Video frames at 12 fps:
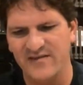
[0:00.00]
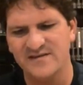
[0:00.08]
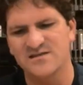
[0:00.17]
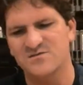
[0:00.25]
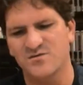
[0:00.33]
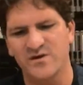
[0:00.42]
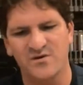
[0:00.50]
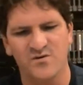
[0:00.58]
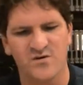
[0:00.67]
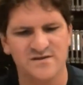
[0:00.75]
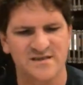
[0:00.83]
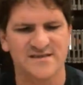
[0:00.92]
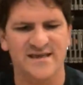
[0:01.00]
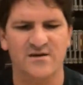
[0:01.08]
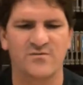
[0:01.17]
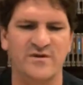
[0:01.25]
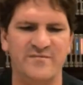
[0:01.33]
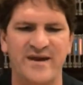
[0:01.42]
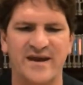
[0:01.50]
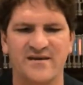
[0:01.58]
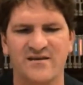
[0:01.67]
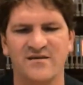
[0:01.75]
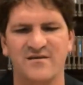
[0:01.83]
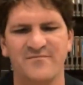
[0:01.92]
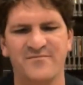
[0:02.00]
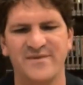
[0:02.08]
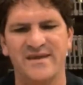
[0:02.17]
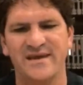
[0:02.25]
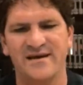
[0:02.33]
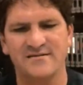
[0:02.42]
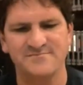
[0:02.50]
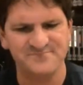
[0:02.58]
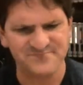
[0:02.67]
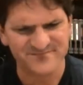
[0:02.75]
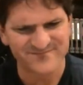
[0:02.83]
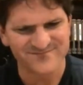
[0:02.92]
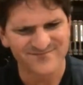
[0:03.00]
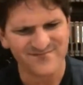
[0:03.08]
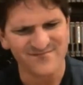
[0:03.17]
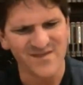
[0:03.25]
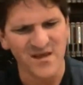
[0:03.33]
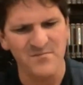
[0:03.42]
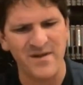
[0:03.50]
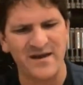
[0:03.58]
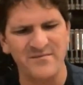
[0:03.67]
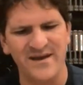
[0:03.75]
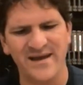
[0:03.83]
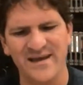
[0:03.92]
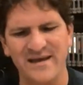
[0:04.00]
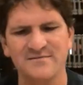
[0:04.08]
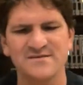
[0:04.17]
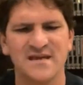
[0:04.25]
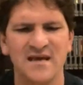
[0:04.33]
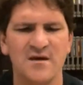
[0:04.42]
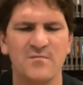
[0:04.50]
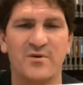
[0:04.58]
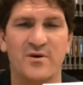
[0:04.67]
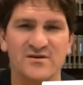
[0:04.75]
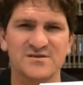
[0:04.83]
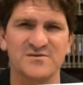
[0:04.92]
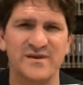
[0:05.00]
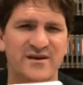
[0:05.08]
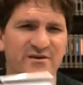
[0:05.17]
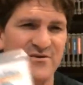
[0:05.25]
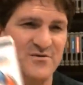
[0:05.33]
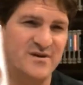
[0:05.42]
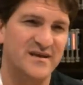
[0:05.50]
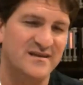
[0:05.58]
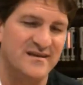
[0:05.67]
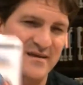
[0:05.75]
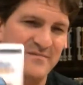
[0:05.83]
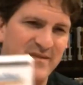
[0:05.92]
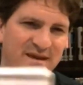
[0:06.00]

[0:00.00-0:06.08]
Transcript: And this is really cool because it's like a remake of the Mega Man games, but also in here you can like